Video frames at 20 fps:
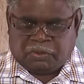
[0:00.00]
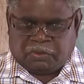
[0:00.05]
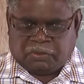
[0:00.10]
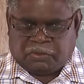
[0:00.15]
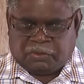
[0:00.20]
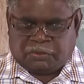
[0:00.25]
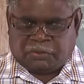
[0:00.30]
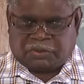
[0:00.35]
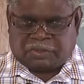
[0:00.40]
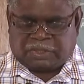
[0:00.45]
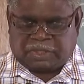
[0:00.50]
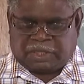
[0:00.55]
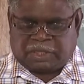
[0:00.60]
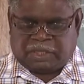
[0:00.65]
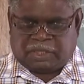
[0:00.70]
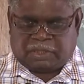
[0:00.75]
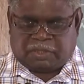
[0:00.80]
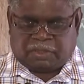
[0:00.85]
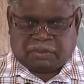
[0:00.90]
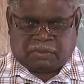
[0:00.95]
You
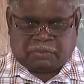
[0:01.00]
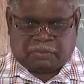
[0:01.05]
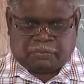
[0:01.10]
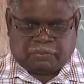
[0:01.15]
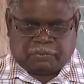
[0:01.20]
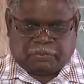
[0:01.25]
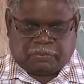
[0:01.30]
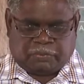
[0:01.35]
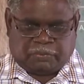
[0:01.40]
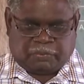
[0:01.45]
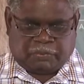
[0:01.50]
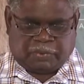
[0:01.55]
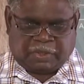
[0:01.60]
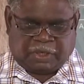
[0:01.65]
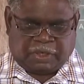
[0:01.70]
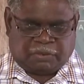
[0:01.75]
see, we